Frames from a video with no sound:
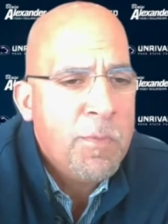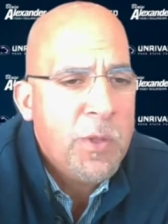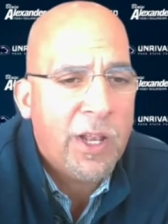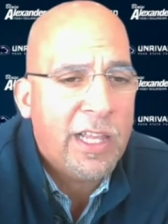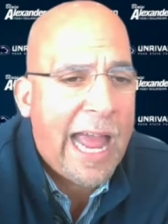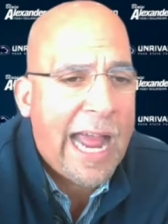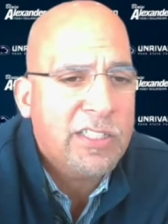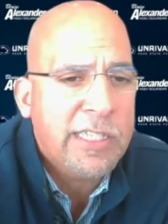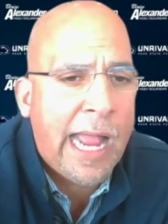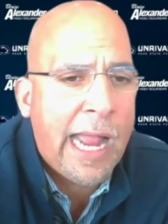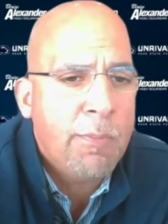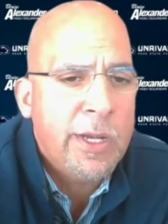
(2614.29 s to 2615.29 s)
You know, the last
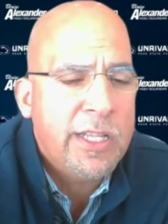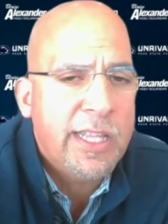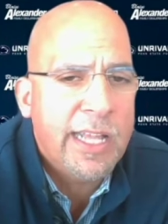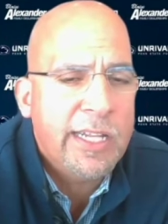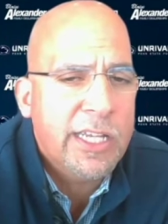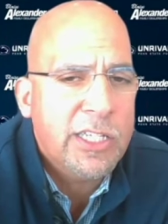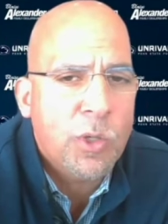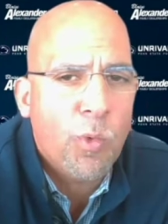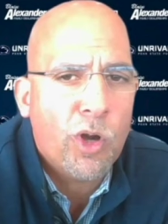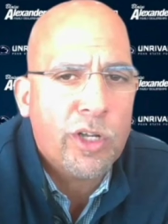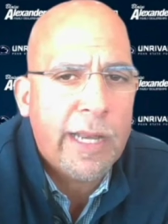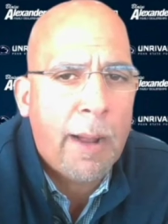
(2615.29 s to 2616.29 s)
time we did this, it
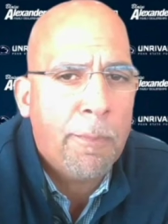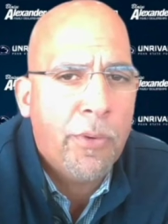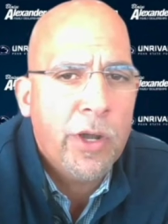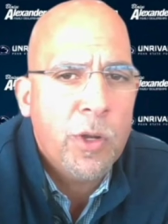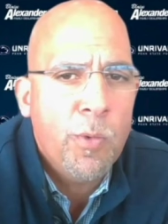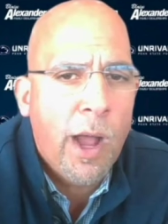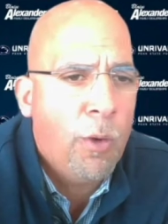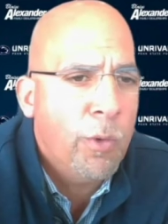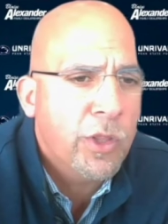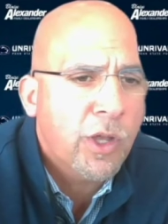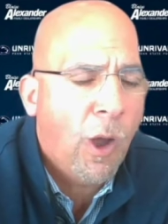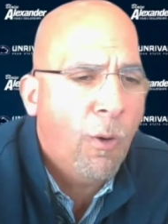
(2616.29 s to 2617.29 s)
worked out pretty well
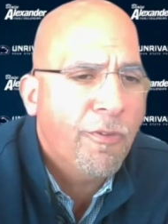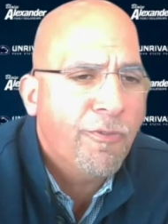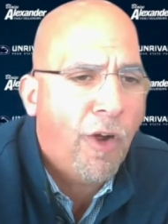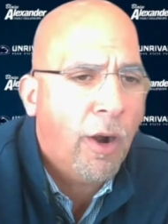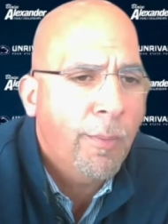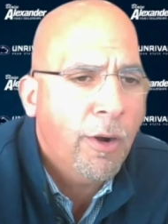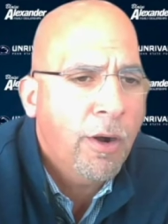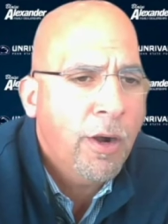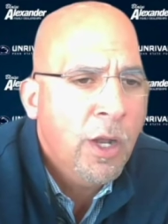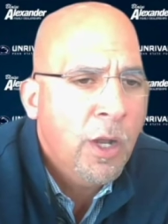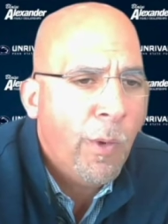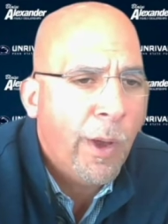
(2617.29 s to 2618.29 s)
with Koa Farmer.
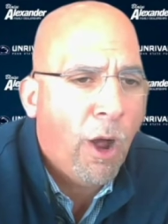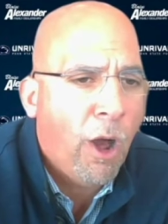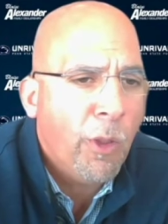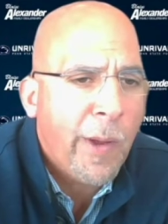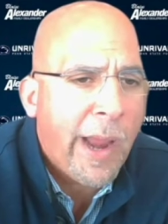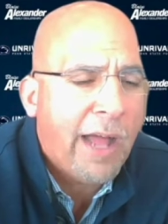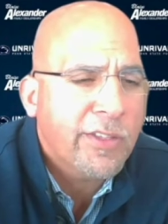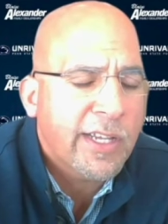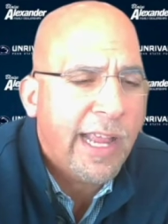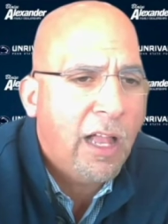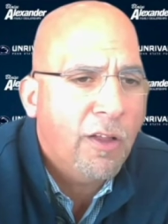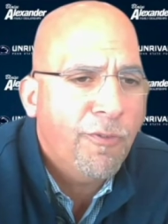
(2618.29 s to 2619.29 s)
Went all the way out to
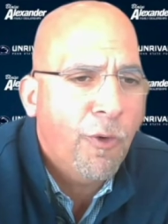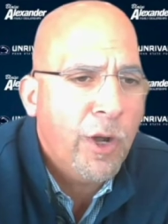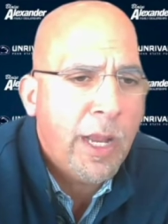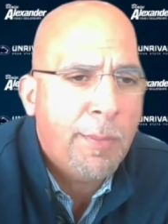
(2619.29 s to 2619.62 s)
California.